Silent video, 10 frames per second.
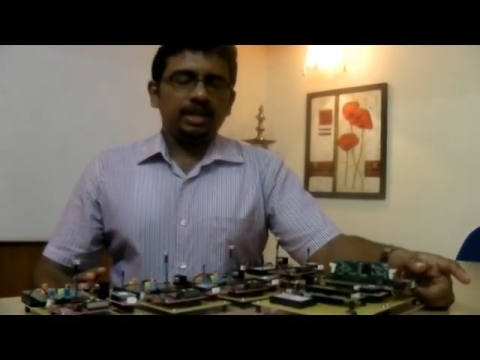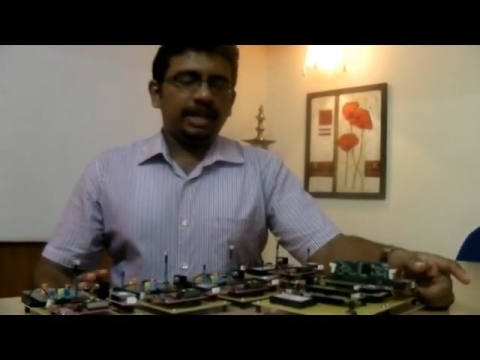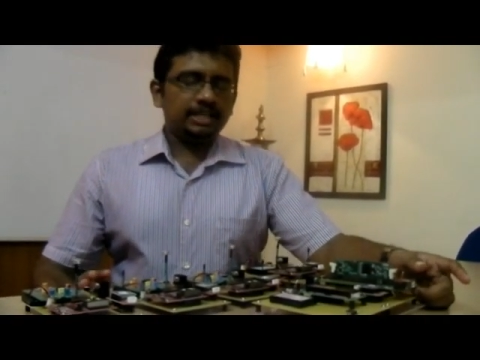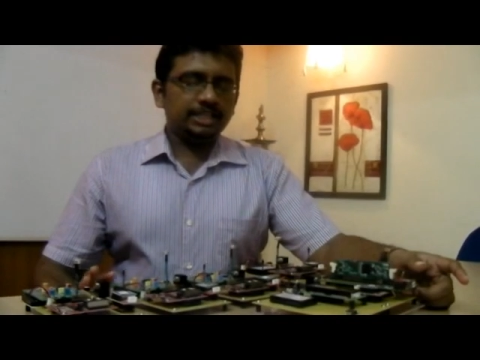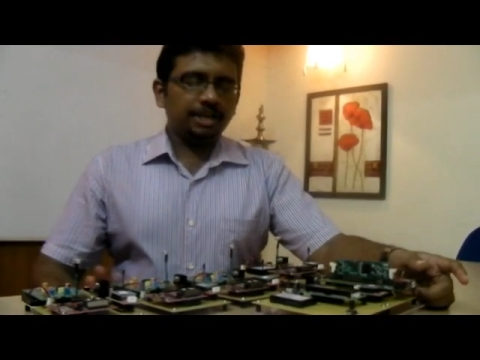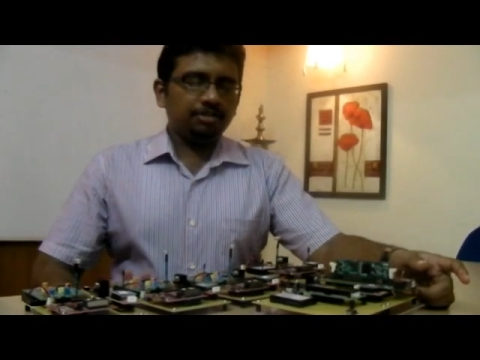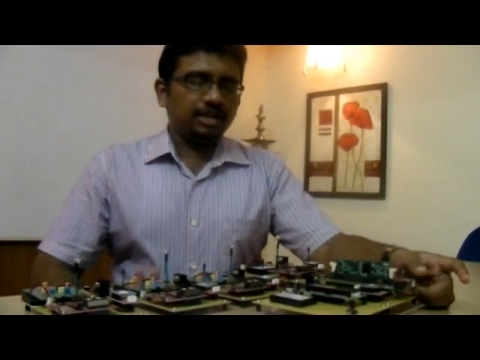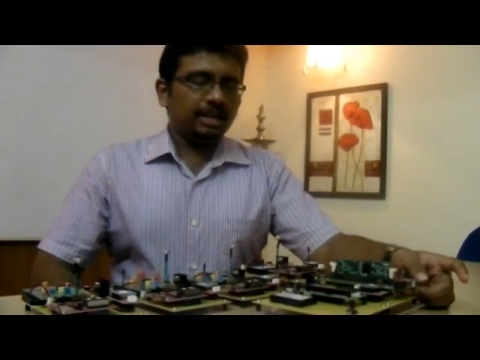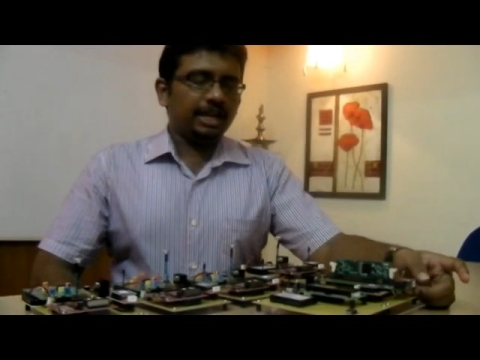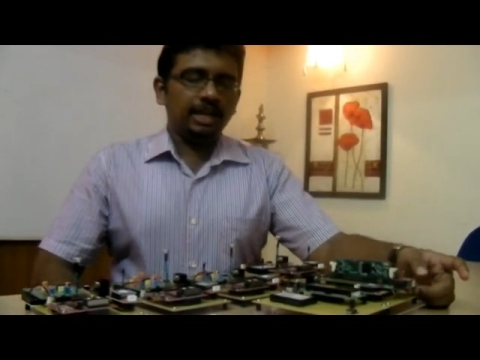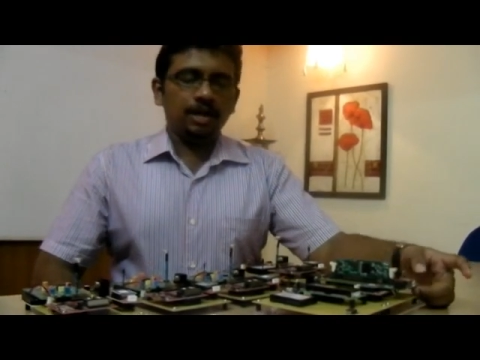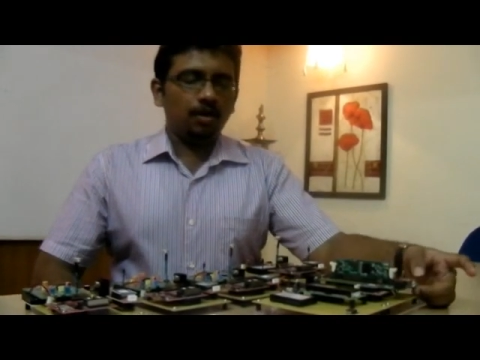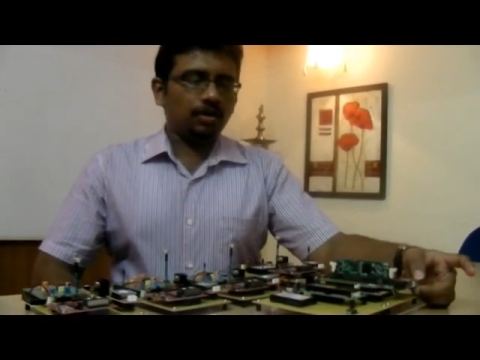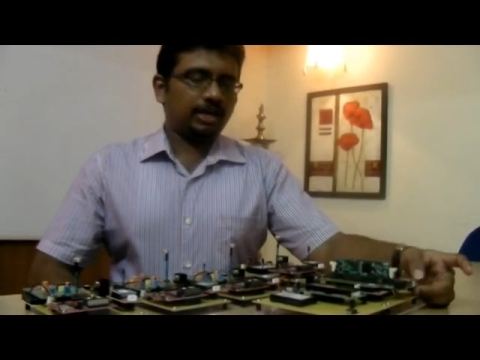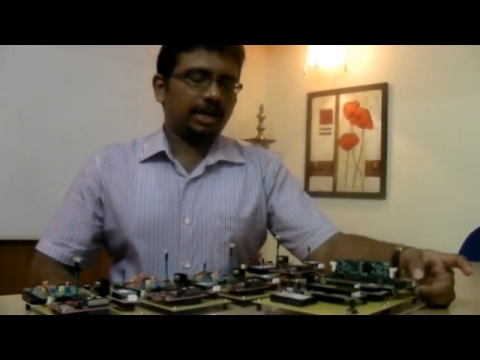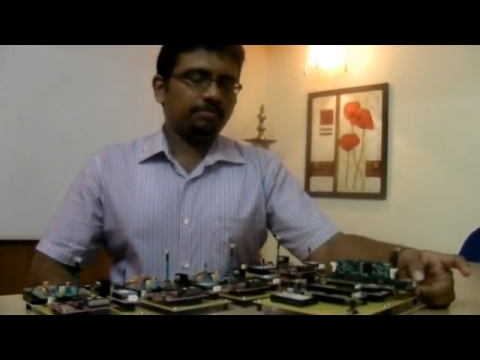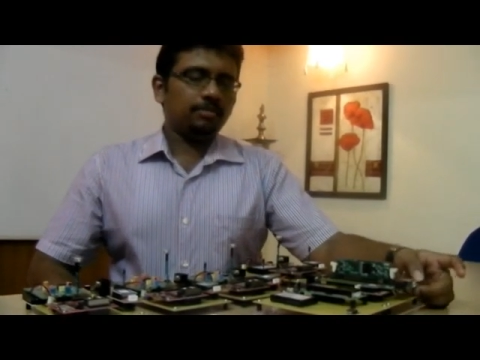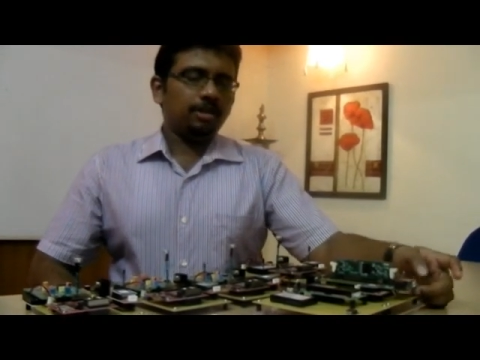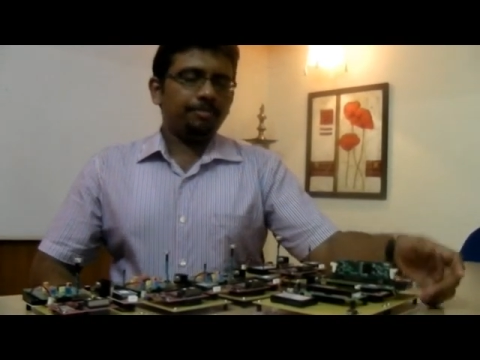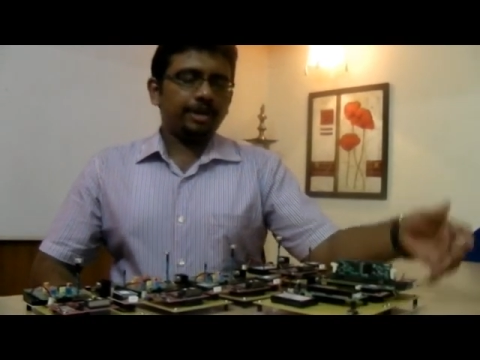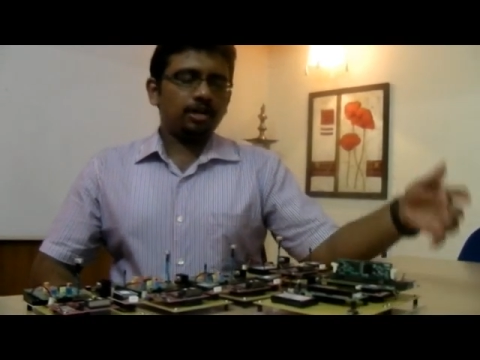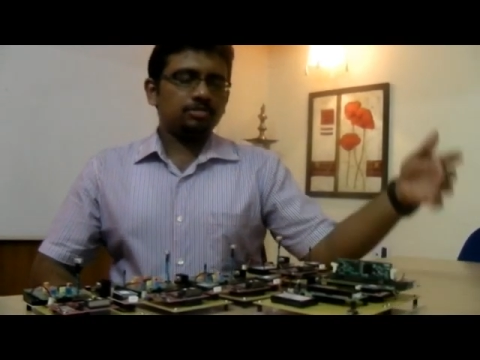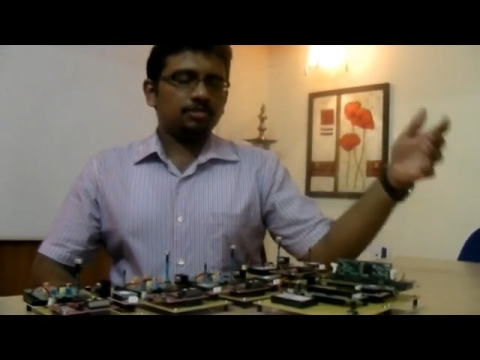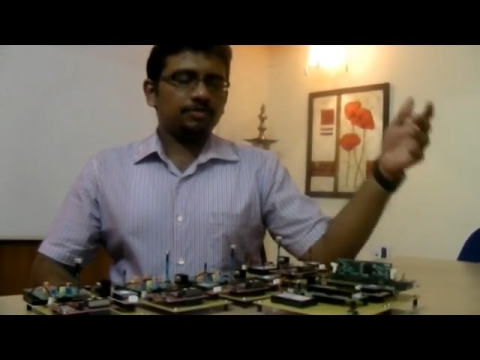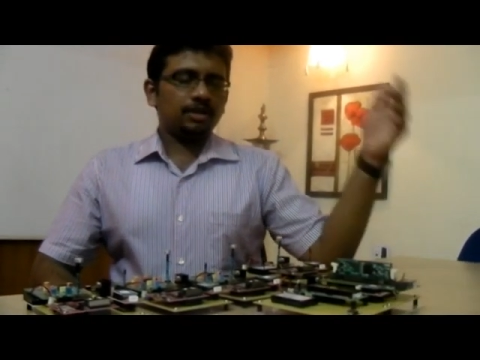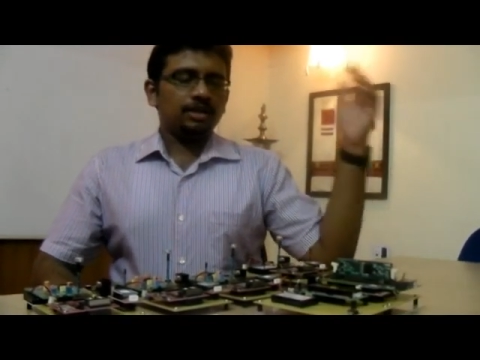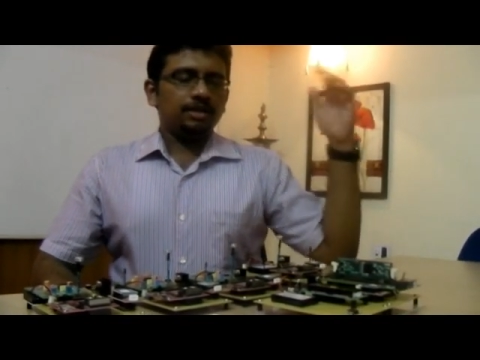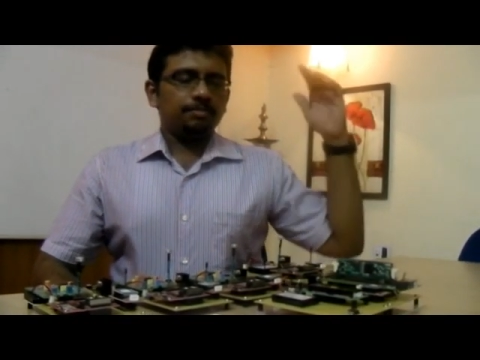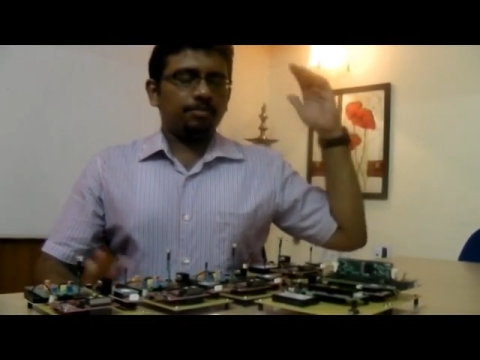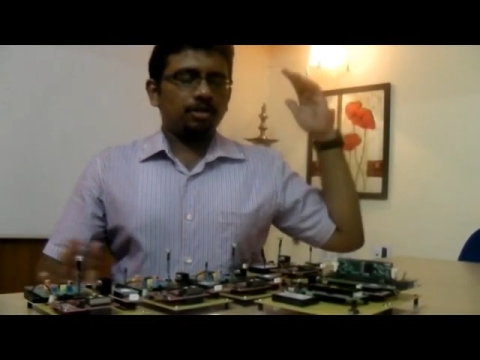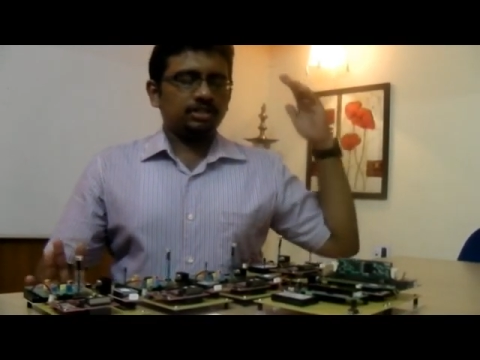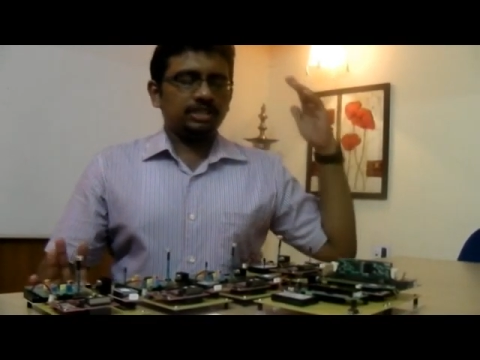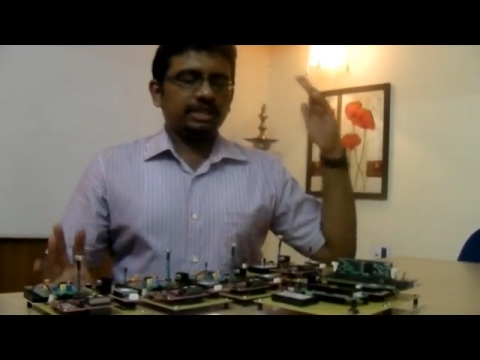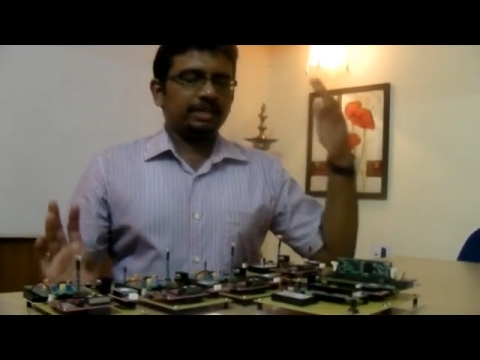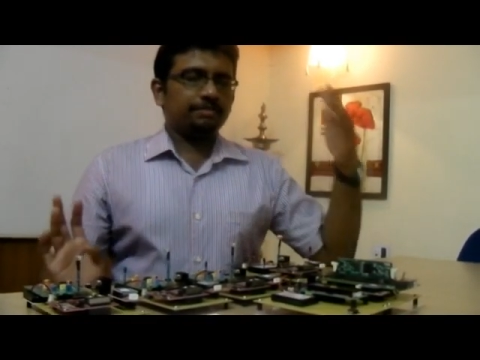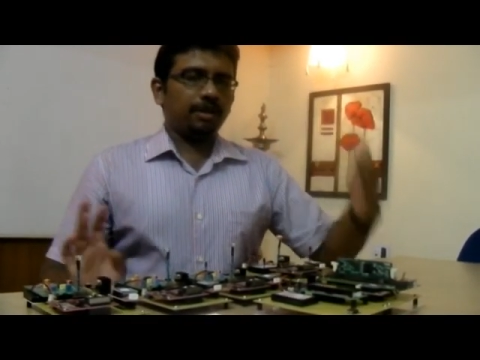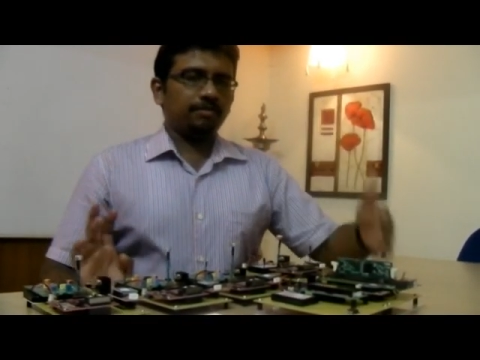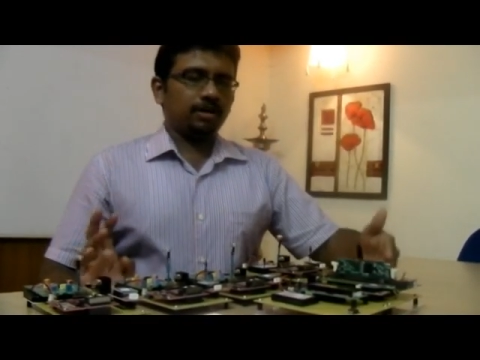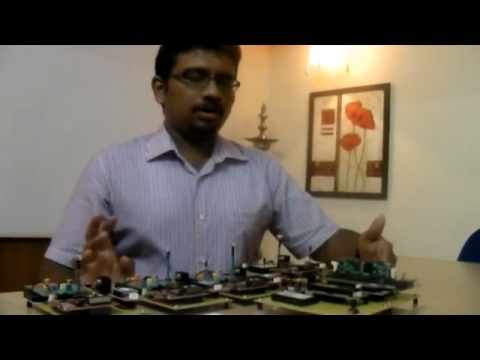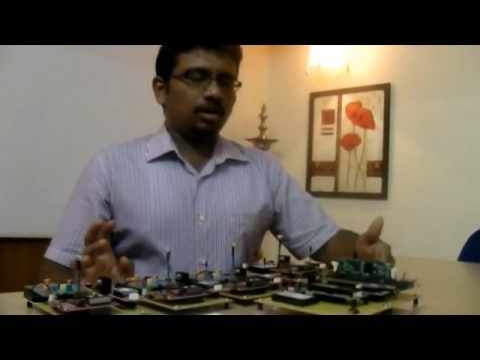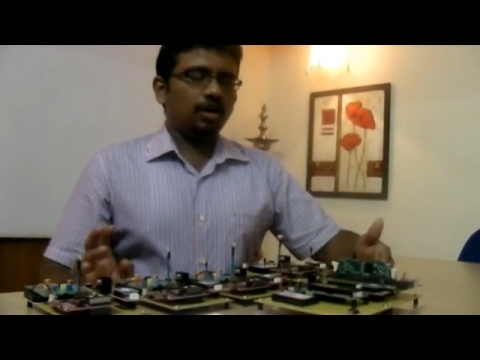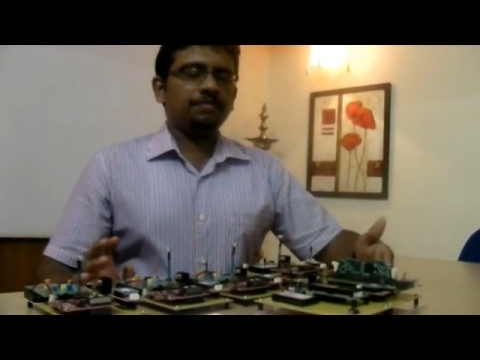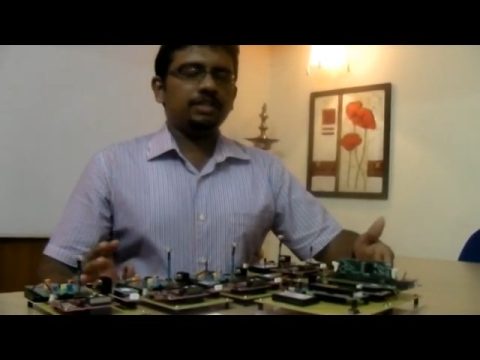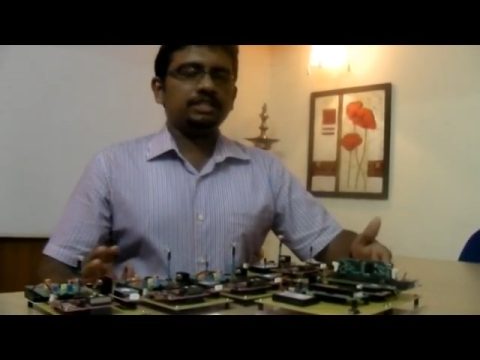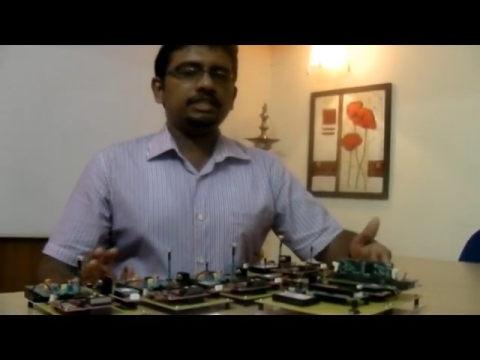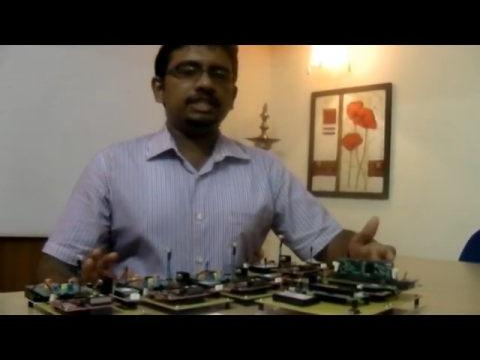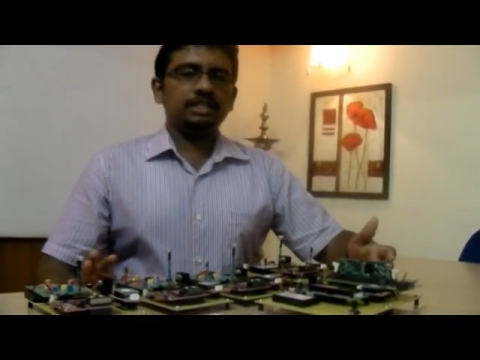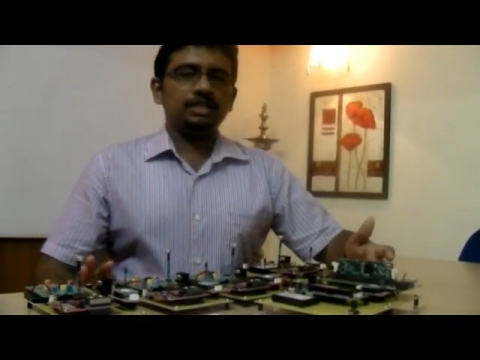executed in no time because of the processing power of this